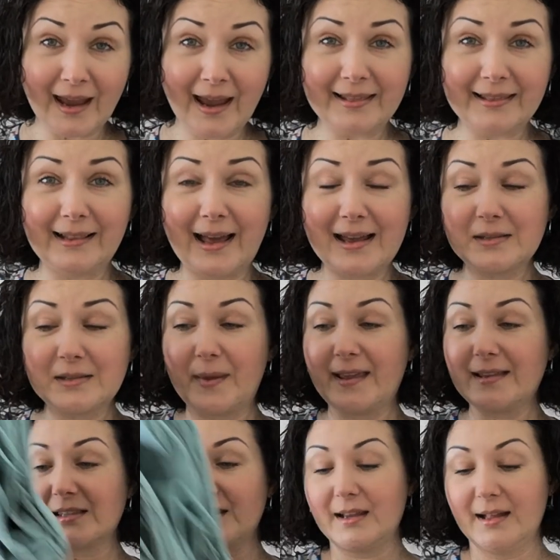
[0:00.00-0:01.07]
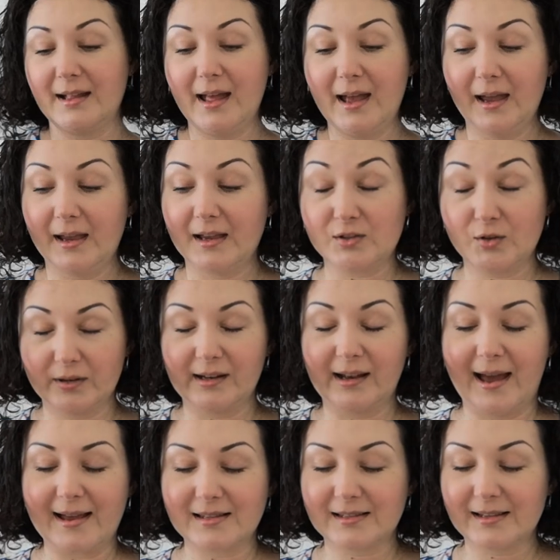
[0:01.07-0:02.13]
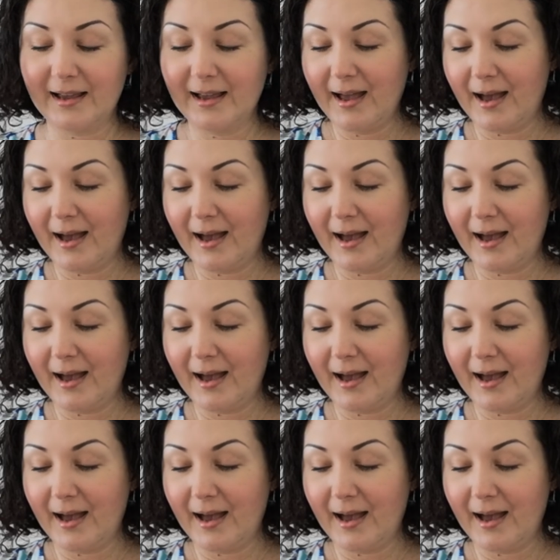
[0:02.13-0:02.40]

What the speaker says: And the last bit is not the last.